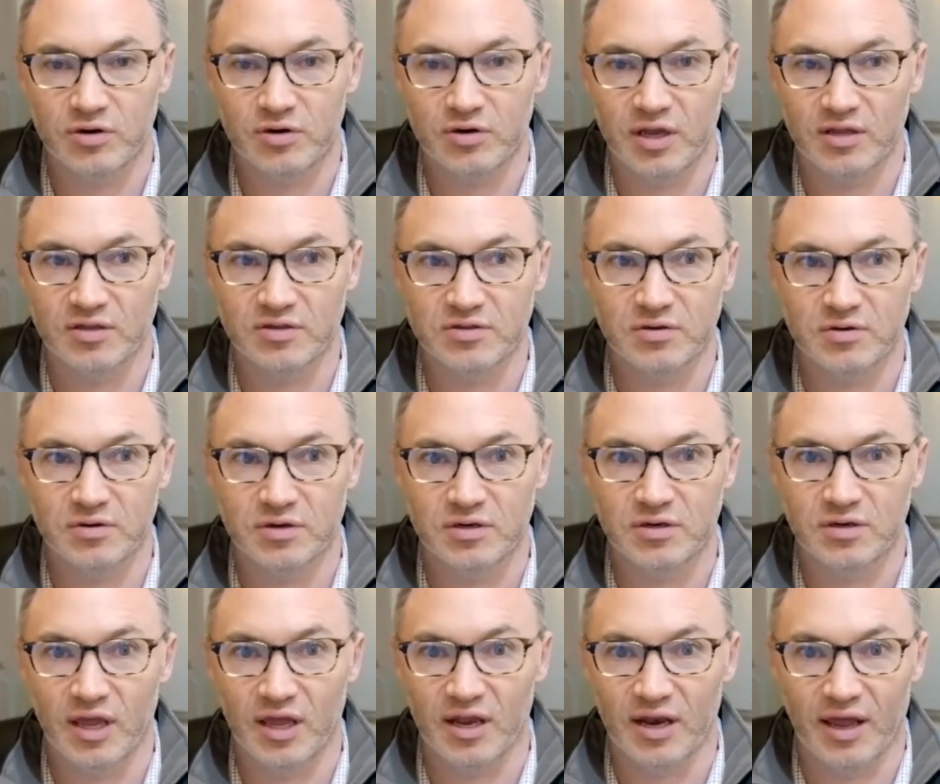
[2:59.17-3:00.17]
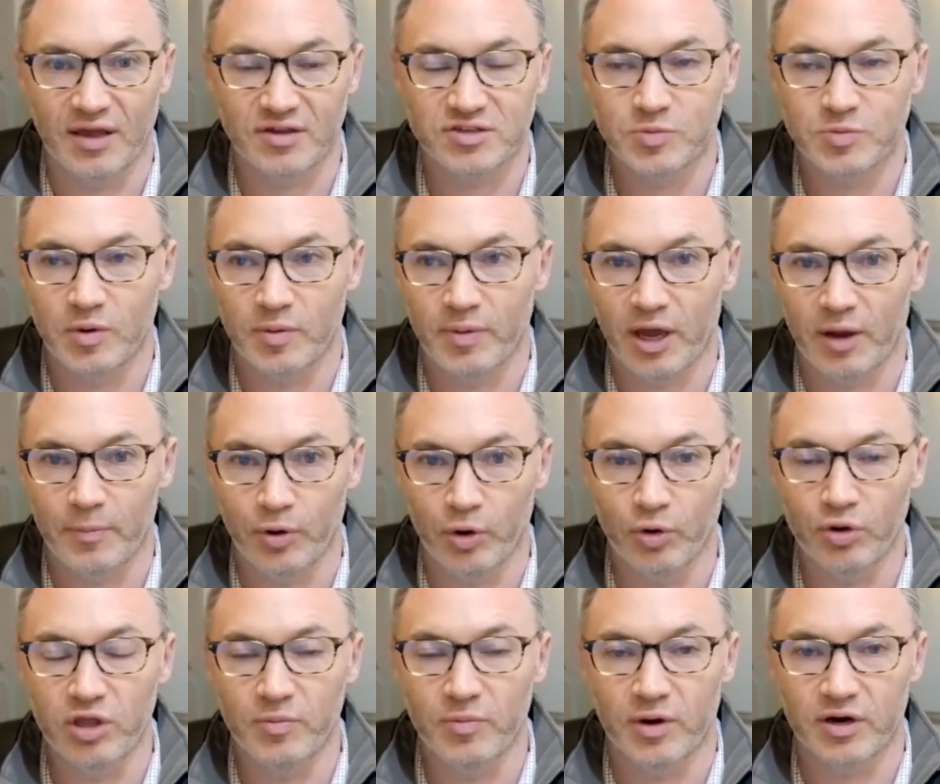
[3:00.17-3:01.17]
Gensler and asked him about
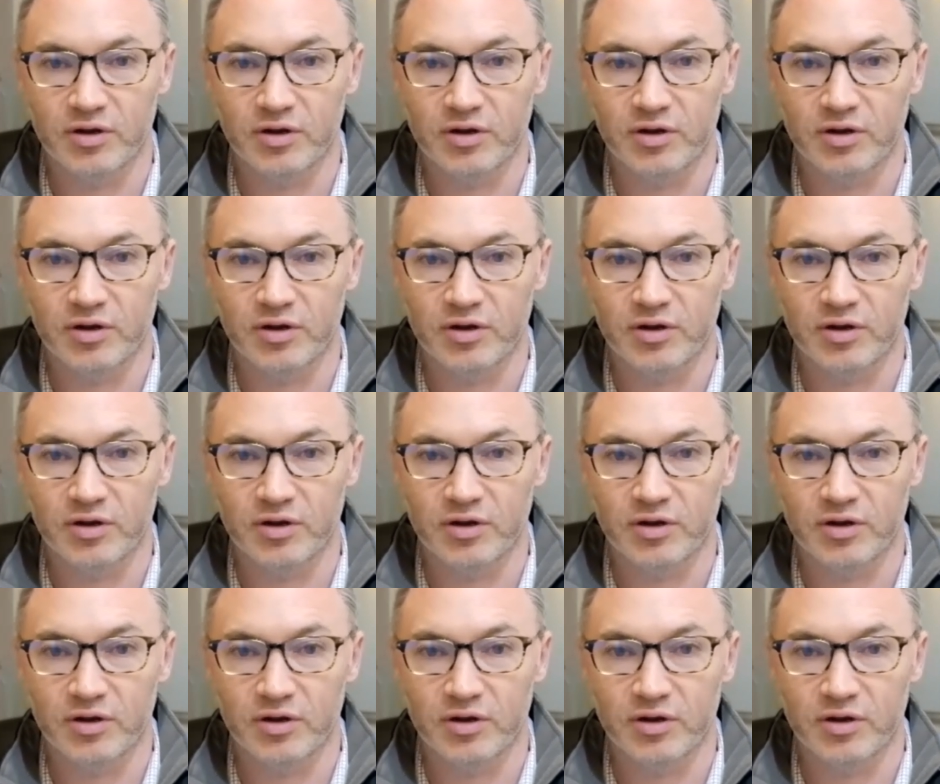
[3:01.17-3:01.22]
Pokemon